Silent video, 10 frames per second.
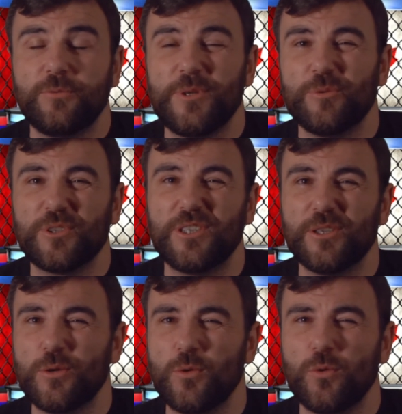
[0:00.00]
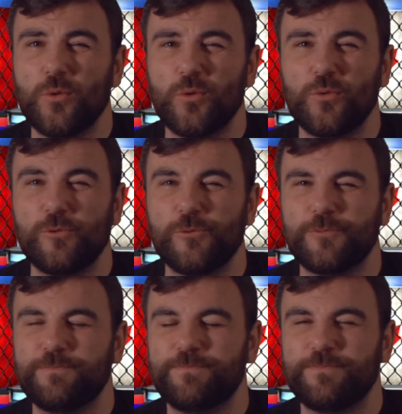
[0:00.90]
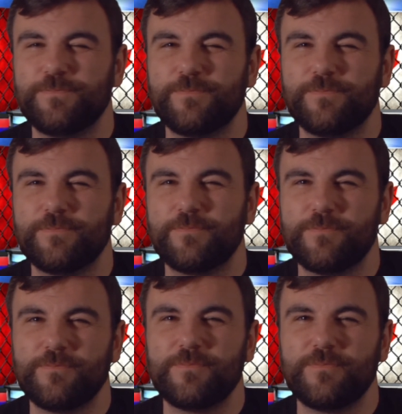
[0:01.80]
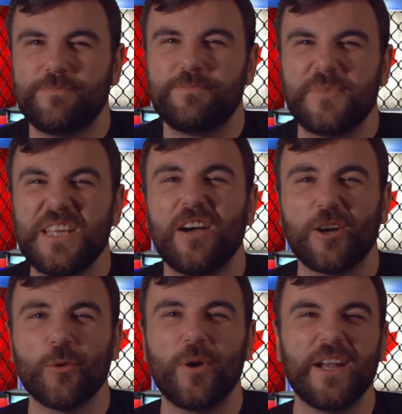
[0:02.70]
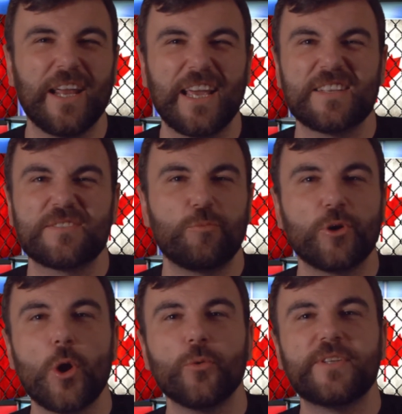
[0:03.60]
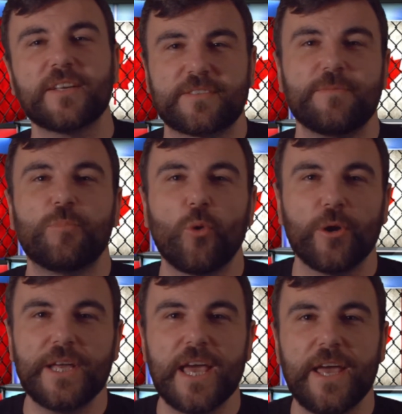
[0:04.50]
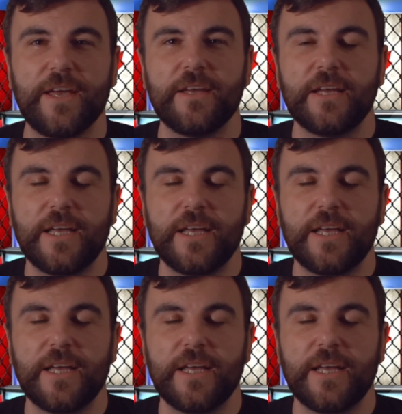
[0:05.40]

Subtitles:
We will go the younger one, I guess. We'll go Dustin Poirier